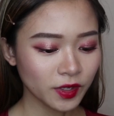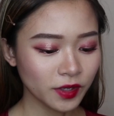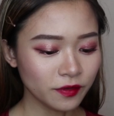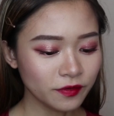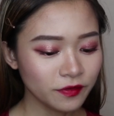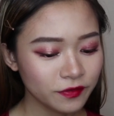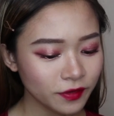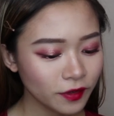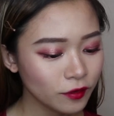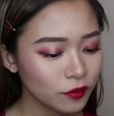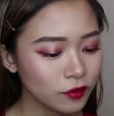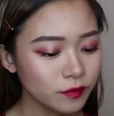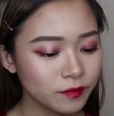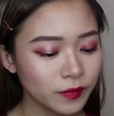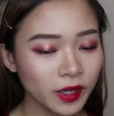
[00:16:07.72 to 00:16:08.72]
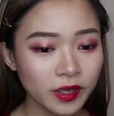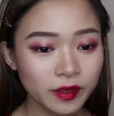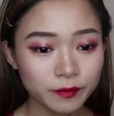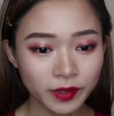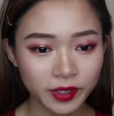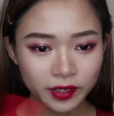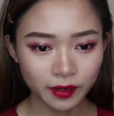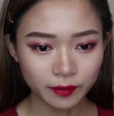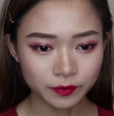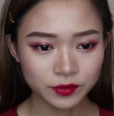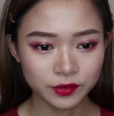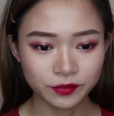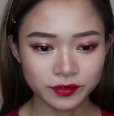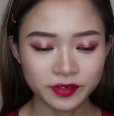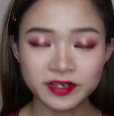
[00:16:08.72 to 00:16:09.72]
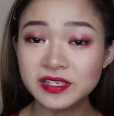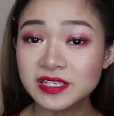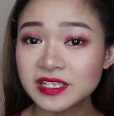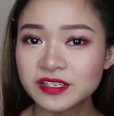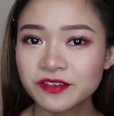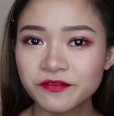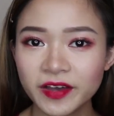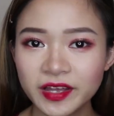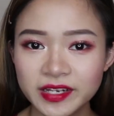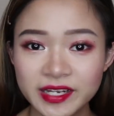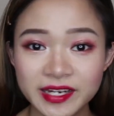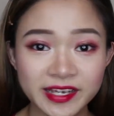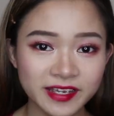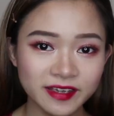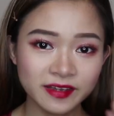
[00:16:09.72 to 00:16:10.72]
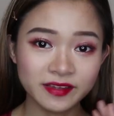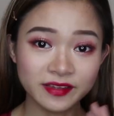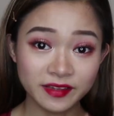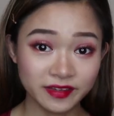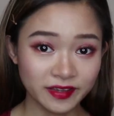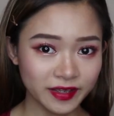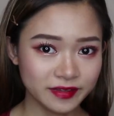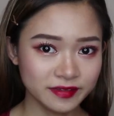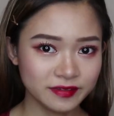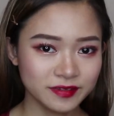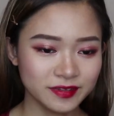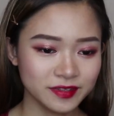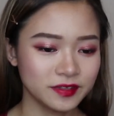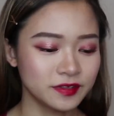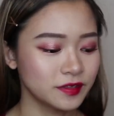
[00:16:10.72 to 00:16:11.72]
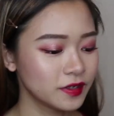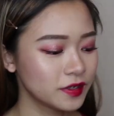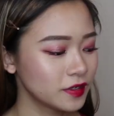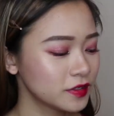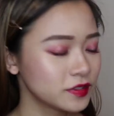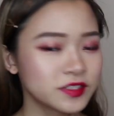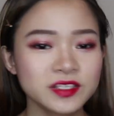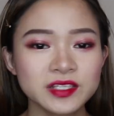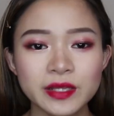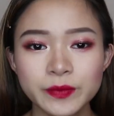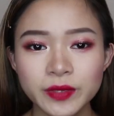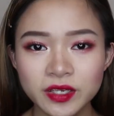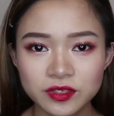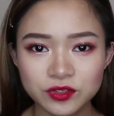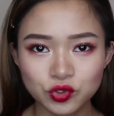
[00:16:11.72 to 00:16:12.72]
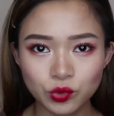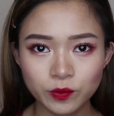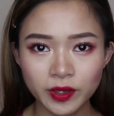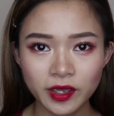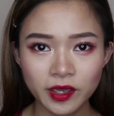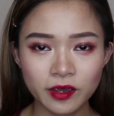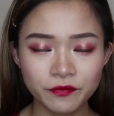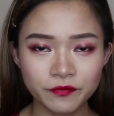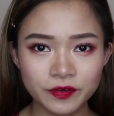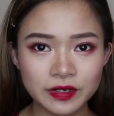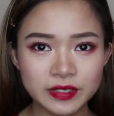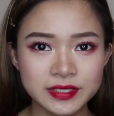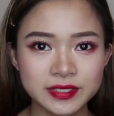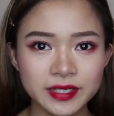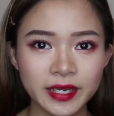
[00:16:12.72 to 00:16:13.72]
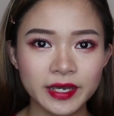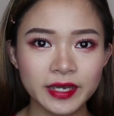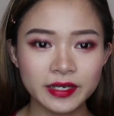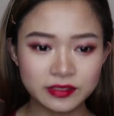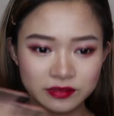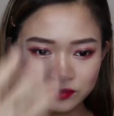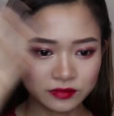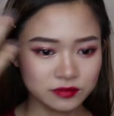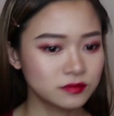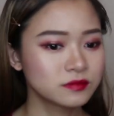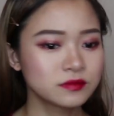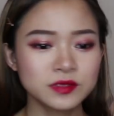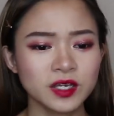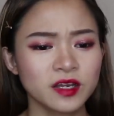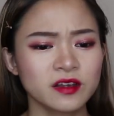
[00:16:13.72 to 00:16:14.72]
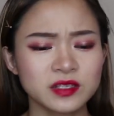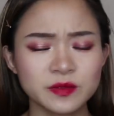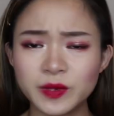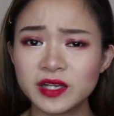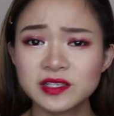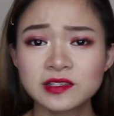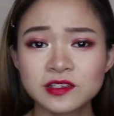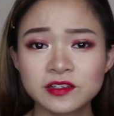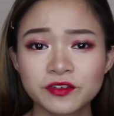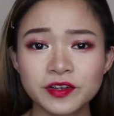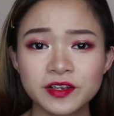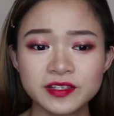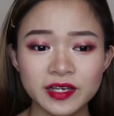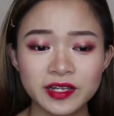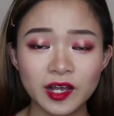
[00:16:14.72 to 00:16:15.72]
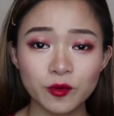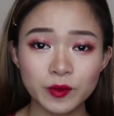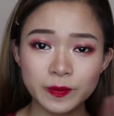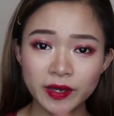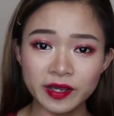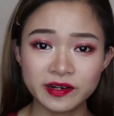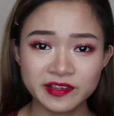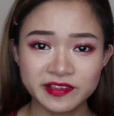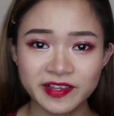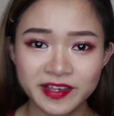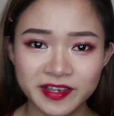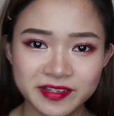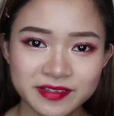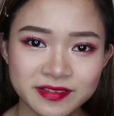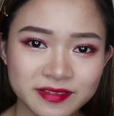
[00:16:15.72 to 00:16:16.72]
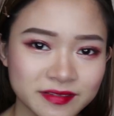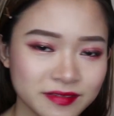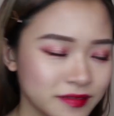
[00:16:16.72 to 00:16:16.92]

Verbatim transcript: And so my makeup look is finally done. Just let me do my hair first and take out some accessories and I'll be back in a second.